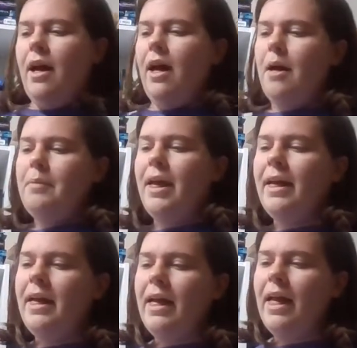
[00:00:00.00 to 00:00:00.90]
Um,
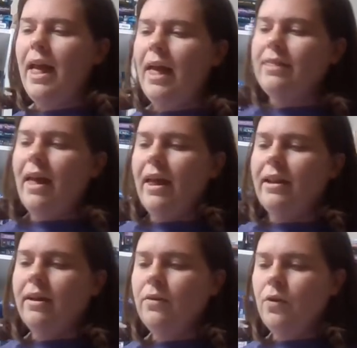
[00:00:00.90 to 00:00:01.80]
and then
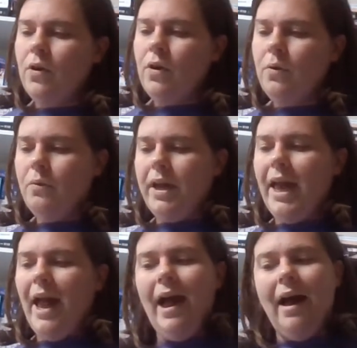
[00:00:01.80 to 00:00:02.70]
we
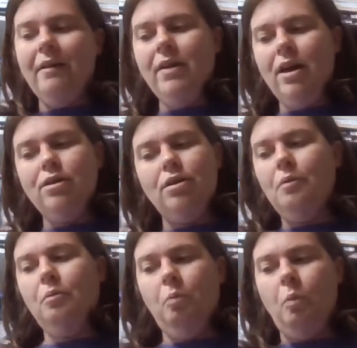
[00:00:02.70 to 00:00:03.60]
have
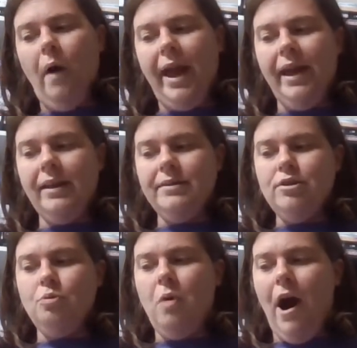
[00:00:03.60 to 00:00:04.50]
The Right
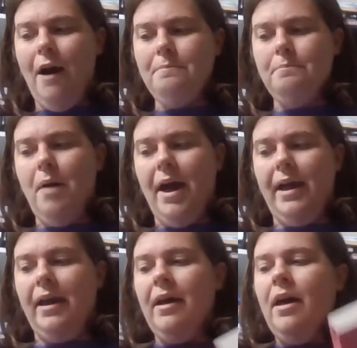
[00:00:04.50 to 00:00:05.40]
Swipe
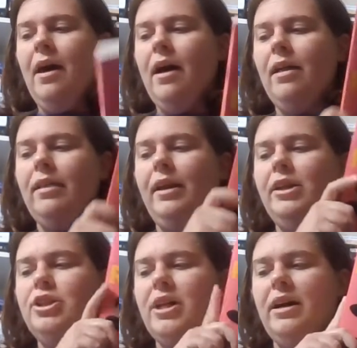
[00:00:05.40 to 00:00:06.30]
by
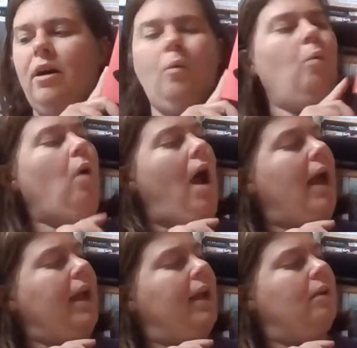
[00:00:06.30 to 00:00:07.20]
Alisha
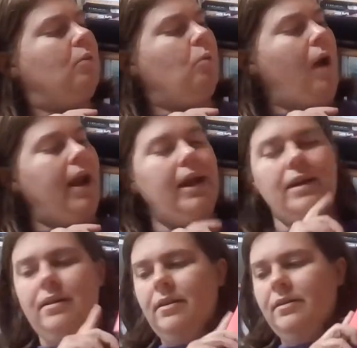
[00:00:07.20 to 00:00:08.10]
Rye, Ray,
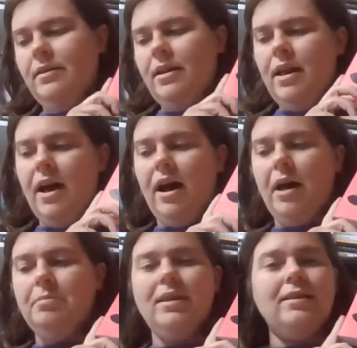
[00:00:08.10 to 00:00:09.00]

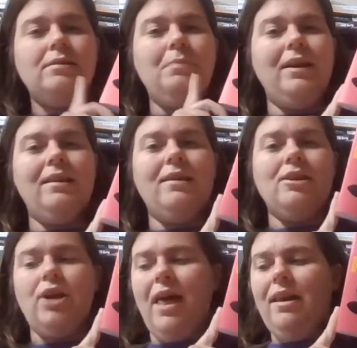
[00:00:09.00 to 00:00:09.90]
um, this meets the
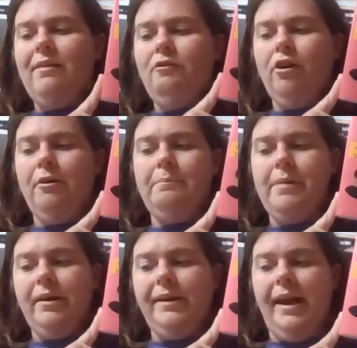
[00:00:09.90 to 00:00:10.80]
challenge for
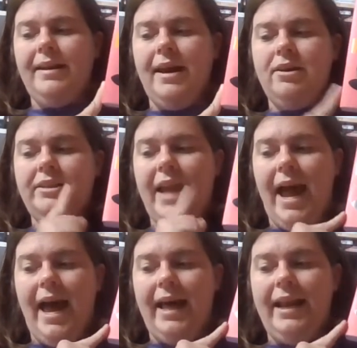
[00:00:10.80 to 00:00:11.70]
Billy
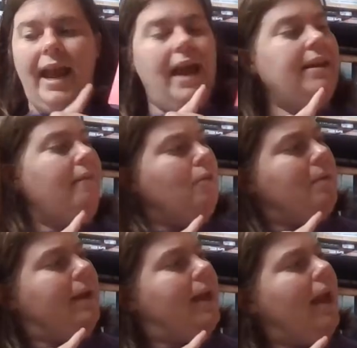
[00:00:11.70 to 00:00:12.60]
Madison and Never
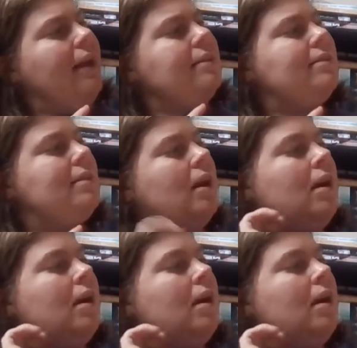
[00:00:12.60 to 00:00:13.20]
Been Kissed.